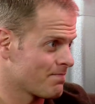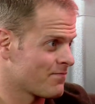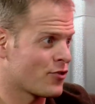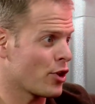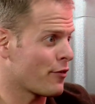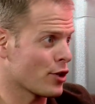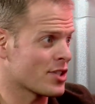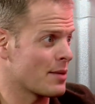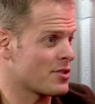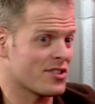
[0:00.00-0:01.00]
Which for means... the first
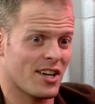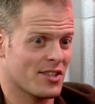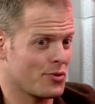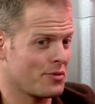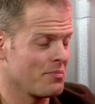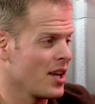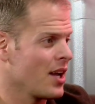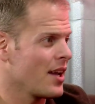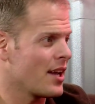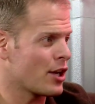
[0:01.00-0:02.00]
time since high school.
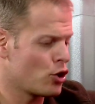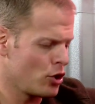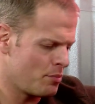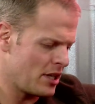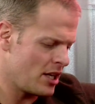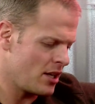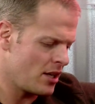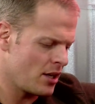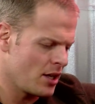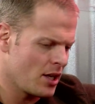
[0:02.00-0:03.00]
It could be